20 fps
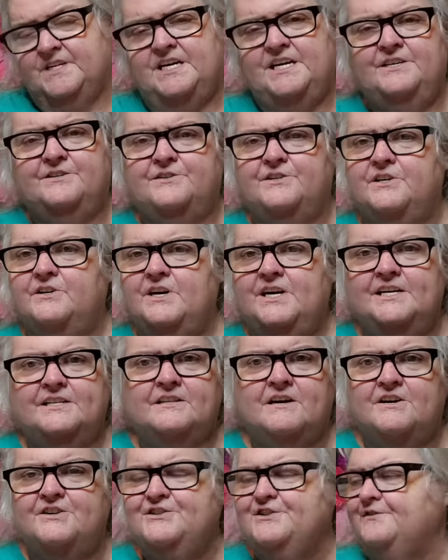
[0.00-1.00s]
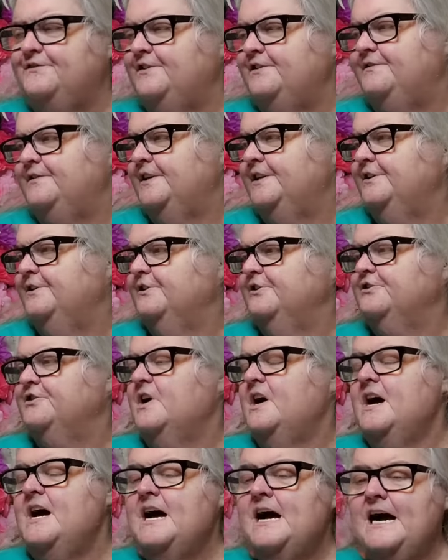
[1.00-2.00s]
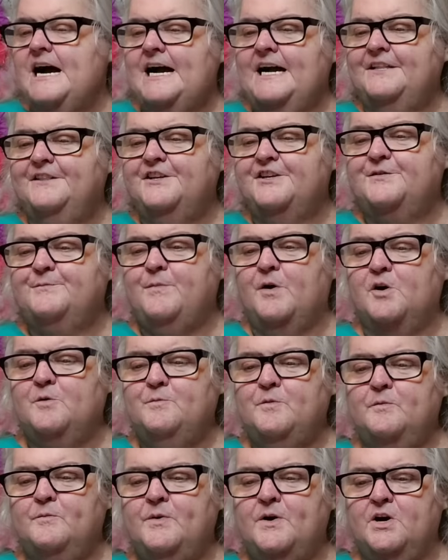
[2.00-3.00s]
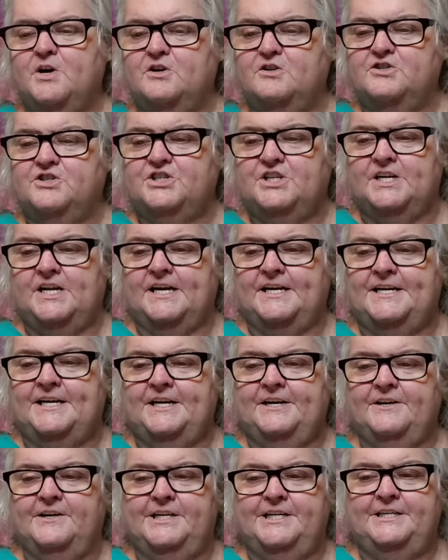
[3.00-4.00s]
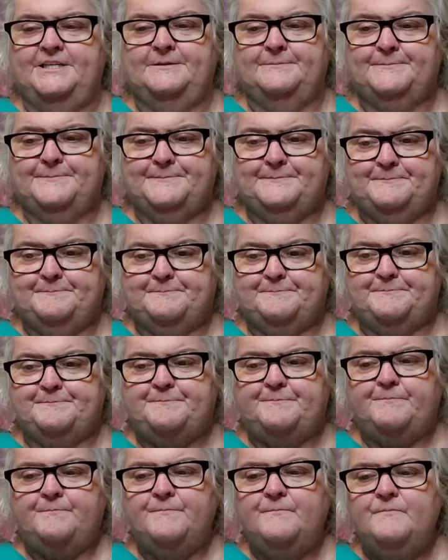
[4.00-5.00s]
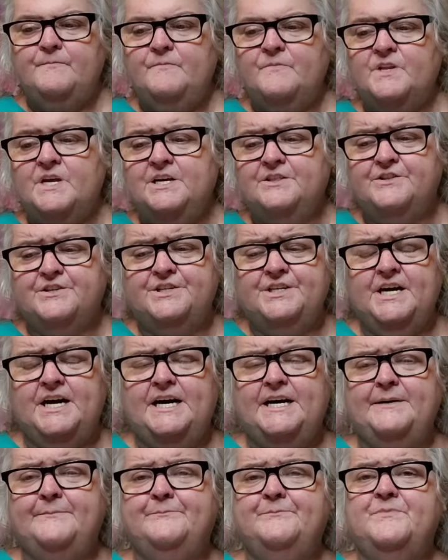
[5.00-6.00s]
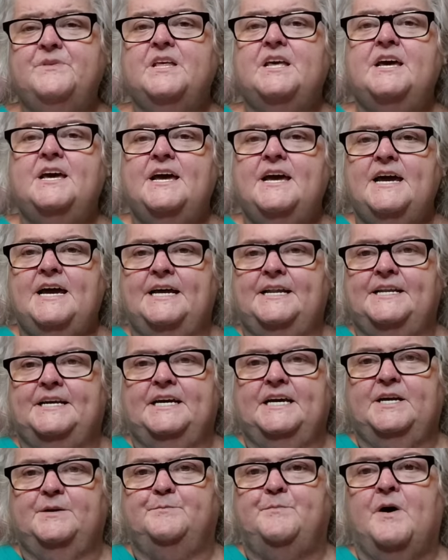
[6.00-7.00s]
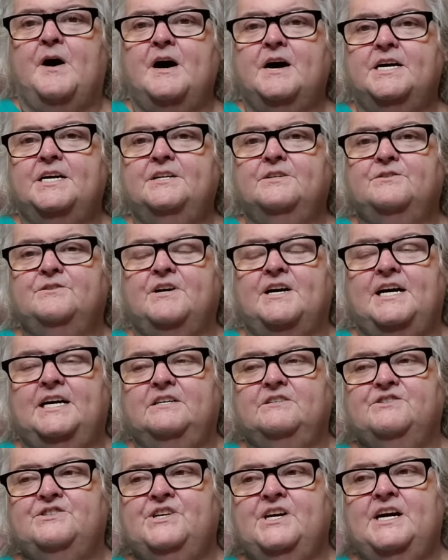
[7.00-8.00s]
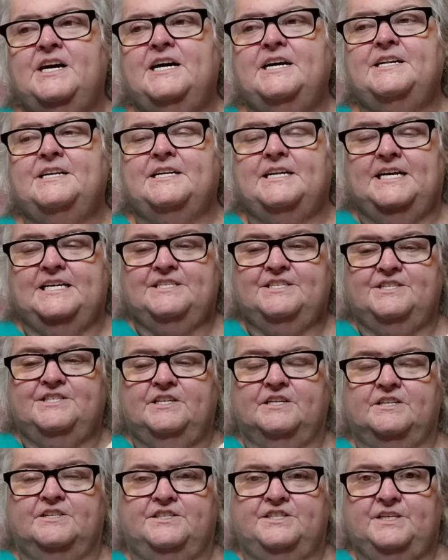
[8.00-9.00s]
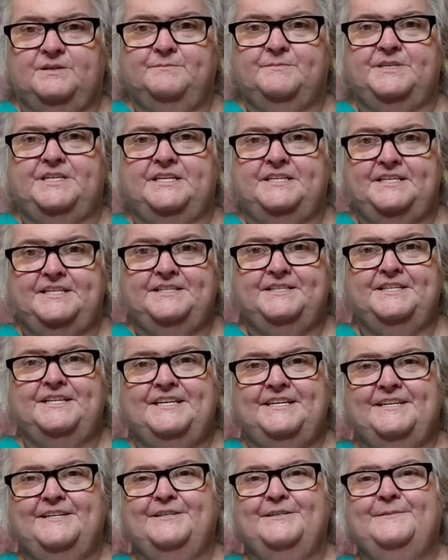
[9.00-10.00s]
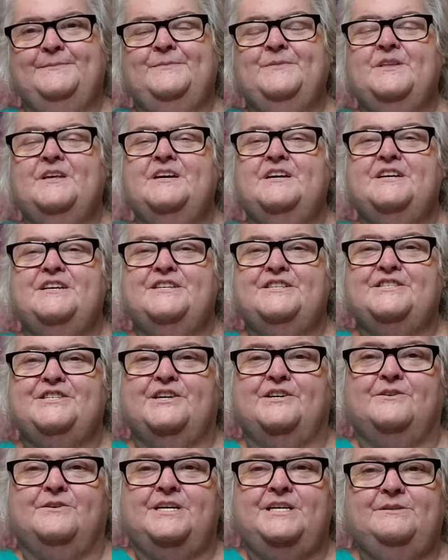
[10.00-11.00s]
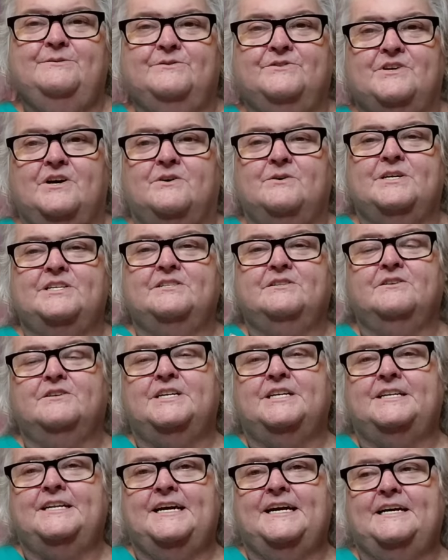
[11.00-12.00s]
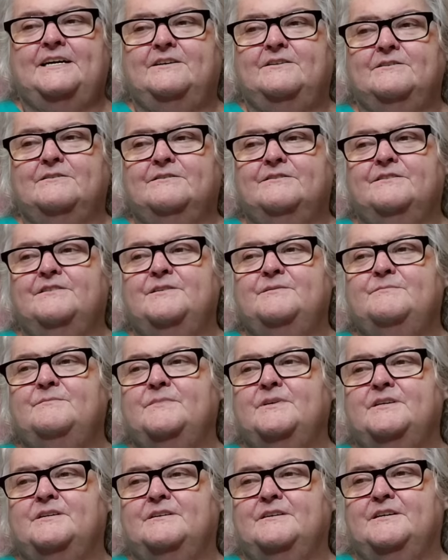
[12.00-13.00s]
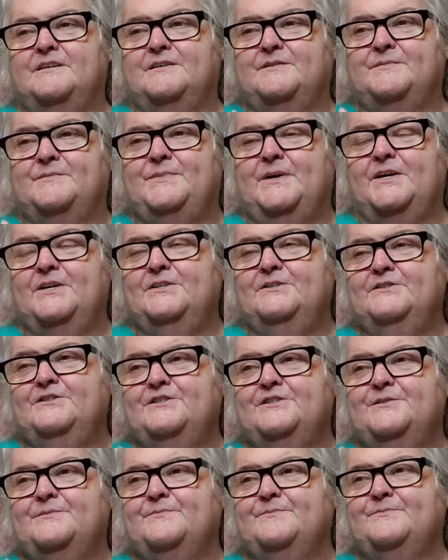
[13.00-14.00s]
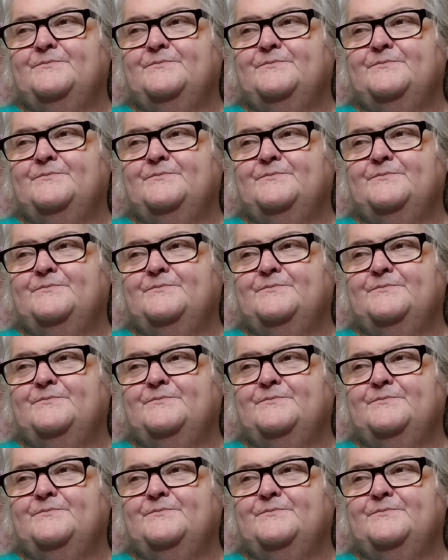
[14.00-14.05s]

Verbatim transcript: I don't know, I had lost a few fingers. I had this purple purse that I carried at the time. And it had pocket on the outside and I stuck Thumpkin in there so he was always looking out the, my um, purse,